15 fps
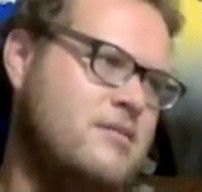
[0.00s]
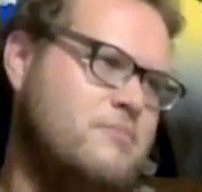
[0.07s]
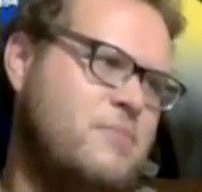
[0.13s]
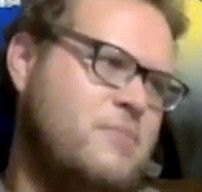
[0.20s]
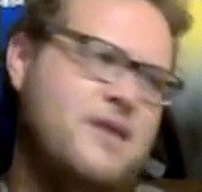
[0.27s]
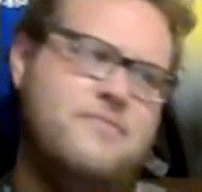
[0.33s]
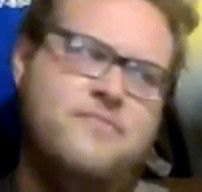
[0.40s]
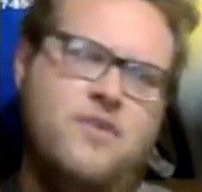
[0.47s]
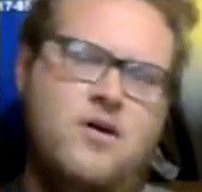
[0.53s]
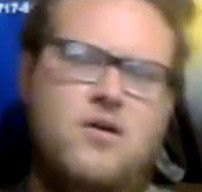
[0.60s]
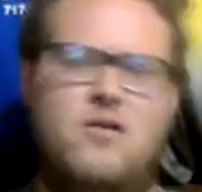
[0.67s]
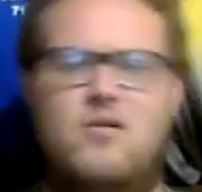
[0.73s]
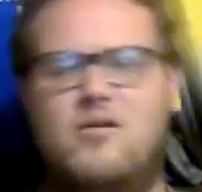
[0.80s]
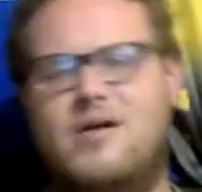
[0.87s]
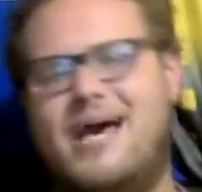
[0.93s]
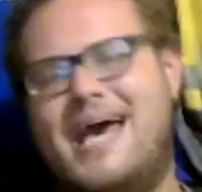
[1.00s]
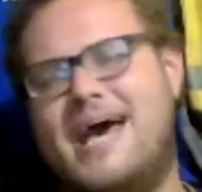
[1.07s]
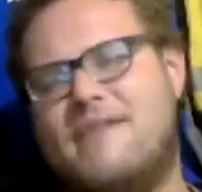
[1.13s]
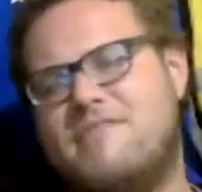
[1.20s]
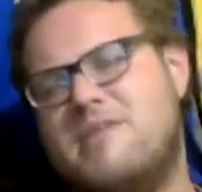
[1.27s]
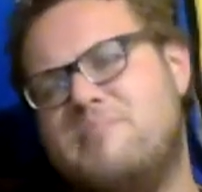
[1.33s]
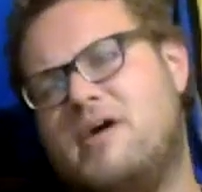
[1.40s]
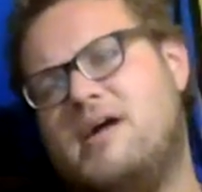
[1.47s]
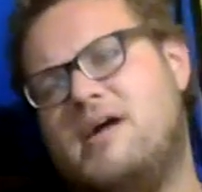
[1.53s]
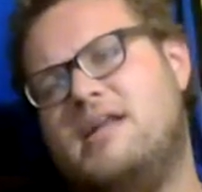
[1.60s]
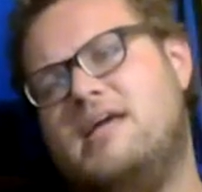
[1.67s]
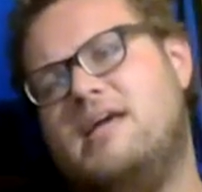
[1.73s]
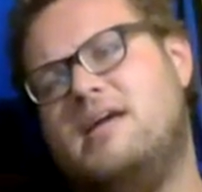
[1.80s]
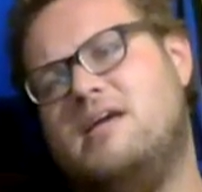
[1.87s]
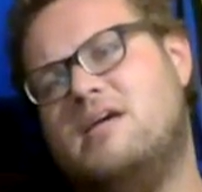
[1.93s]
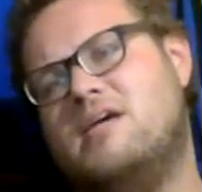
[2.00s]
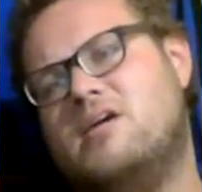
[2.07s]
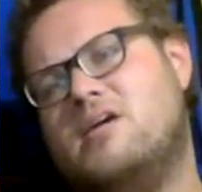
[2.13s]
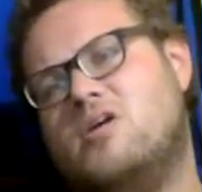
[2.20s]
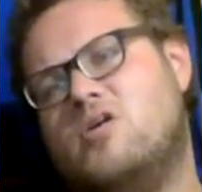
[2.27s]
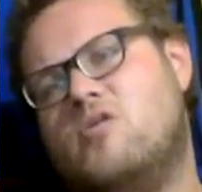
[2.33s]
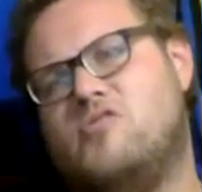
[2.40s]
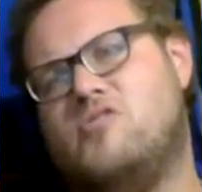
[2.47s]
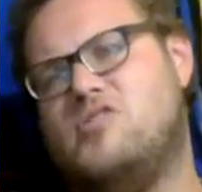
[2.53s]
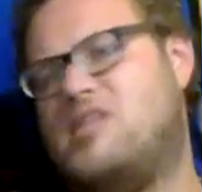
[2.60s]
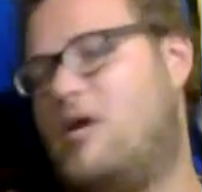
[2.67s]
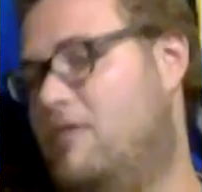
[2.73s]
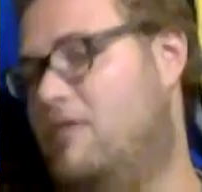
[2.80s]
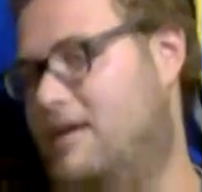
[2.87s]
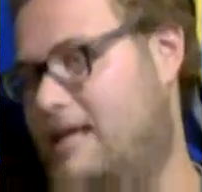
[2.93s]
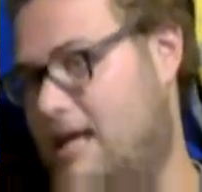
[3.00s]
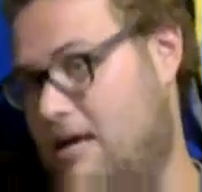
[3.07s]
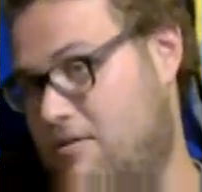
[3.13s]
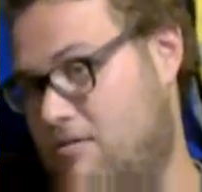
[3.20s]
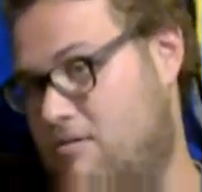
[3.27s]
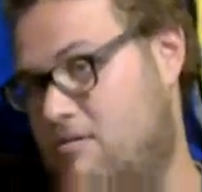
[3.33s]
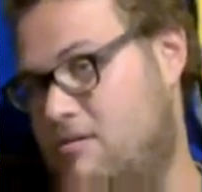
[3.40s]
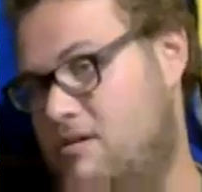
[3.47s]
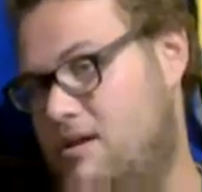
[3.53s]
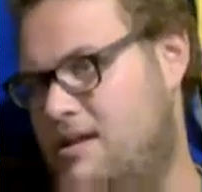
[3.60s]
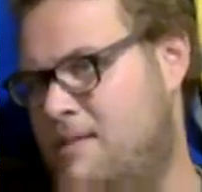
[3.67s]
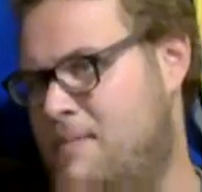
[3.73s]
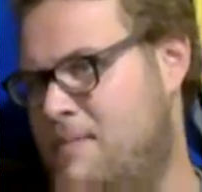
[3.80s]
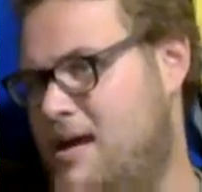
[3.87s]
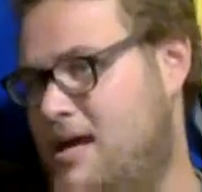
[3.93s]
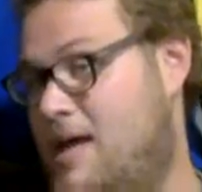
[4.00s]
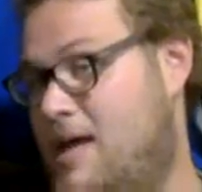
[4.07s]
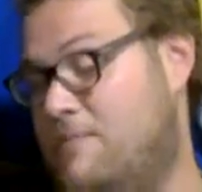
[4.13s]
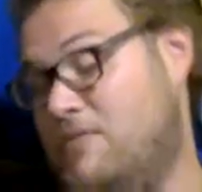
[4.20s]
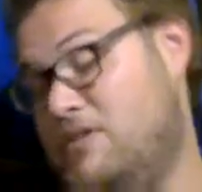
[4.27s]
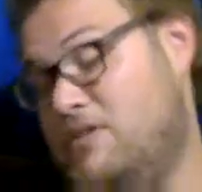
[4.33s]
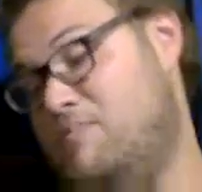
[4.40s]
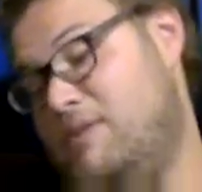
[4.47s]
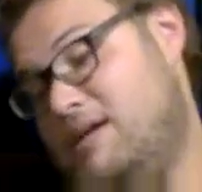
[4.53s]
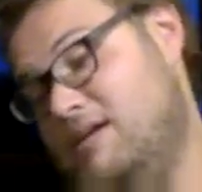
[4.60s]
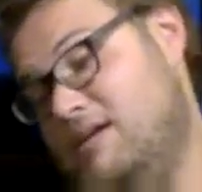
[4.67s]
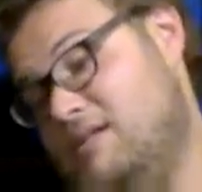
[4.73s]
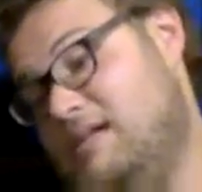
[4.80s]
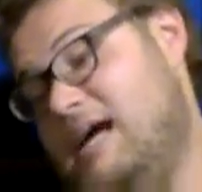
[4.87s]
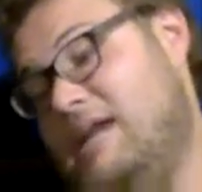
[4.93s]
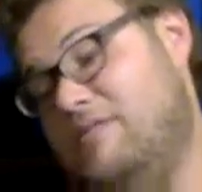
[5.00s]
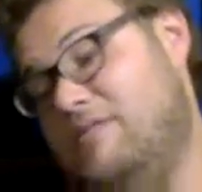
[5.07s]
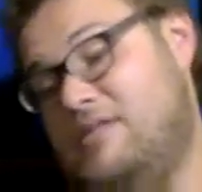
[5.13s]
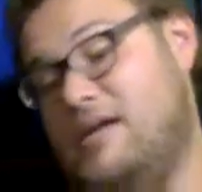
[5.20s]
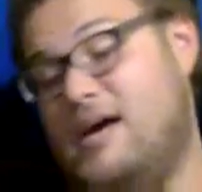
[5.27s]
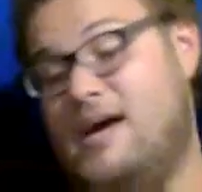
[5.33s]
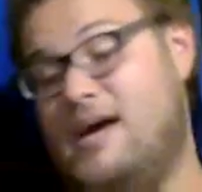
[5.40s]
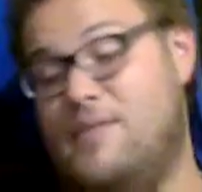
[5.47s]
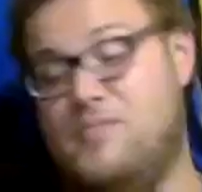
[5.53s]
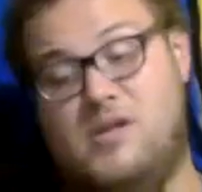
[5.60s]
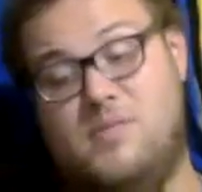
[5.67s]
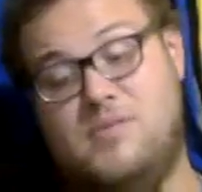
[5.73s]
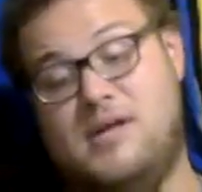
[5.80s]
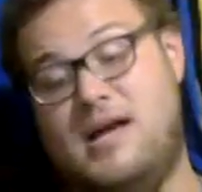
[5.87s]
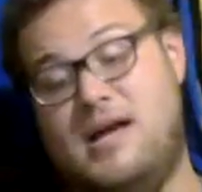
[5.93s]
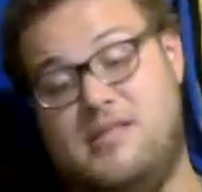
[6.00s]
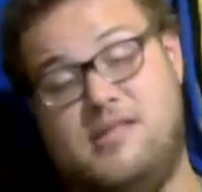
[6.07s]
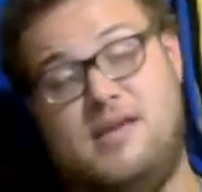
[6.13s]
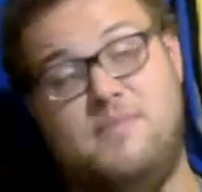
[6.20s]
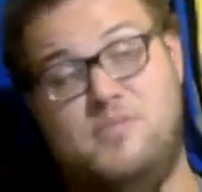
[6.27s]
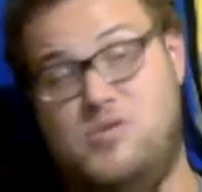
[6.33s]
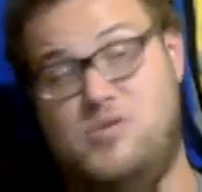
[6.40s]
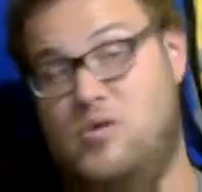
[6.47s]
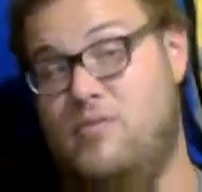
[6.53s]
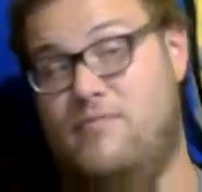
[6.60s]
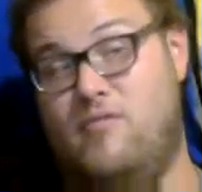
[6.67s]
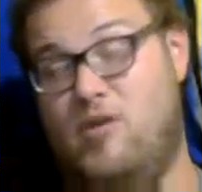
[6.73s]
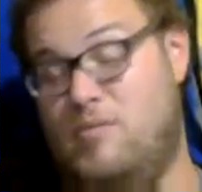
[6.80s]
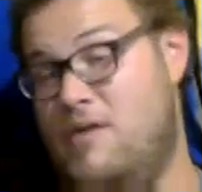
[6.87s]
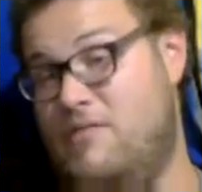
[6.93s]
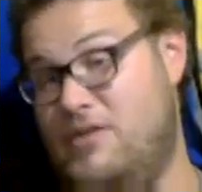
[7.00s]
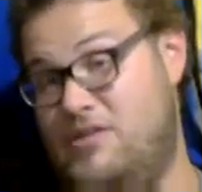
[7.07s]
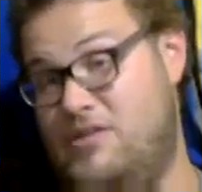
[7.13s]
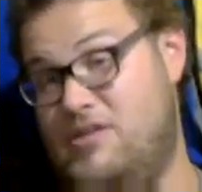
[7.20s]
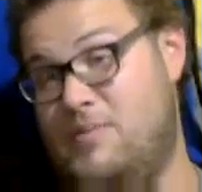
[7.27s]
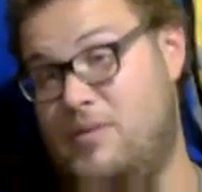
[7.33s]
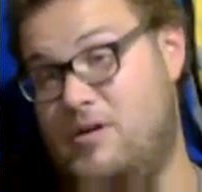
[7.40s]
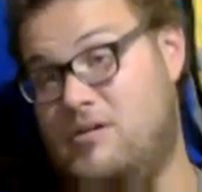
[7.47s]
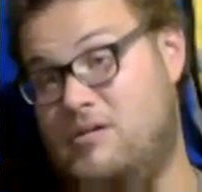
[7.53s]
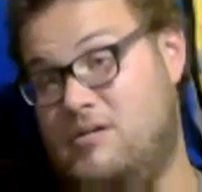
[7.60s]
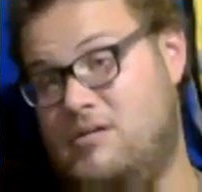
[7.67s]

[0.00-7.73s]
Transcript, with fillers: By fall, everybody who's still together, and I make an emphasis because a lot of the time, sometimes teams do form over the summer.